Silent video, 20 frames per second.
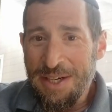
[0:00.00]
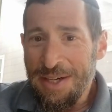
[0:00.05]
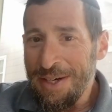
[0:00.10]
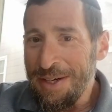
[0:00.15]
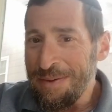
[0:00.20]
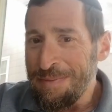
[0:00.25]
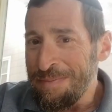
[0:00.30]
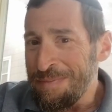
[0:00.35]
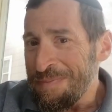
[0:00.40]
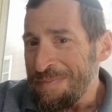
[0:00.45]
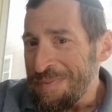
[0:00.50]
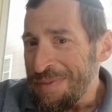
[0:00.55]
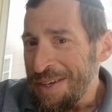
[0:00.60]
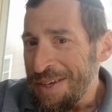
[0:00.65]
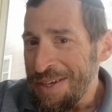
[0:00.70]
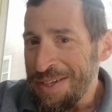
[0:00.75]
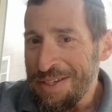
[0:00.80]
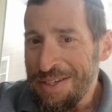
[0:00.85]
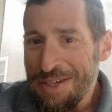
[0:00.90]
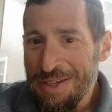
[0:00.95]

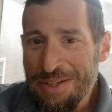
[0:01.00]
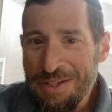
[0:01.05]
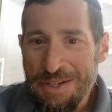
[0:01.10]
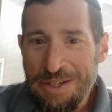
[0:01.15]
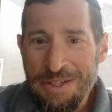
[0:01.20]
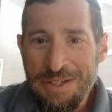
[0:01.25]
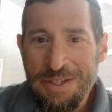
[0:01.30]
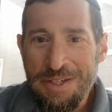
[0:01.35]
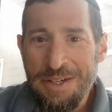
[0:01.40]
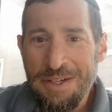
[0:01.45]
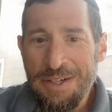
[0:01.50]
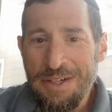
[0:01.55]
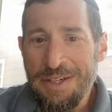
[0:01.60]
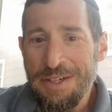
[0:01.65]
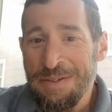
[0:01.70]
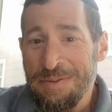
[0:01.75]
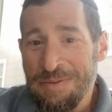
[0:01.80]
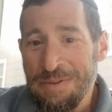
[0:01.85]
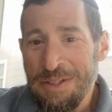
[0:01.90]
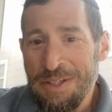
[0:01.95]

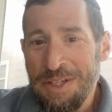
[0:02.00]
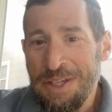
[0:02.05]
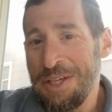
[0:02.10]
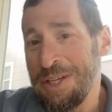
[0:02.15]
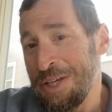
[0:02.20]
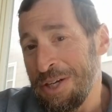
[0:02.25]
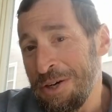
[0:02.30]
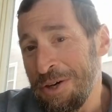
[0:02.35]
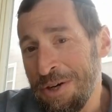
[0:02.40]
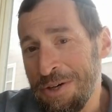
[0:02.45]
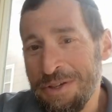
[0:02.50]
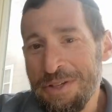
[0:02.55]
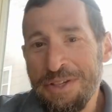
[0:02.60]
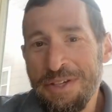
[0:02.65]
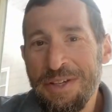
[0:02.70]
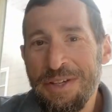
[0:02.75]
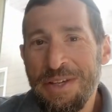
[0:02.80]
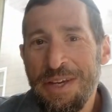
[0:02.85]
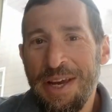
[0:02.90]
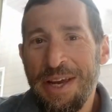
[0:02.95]
it
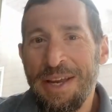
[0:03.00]
hurts.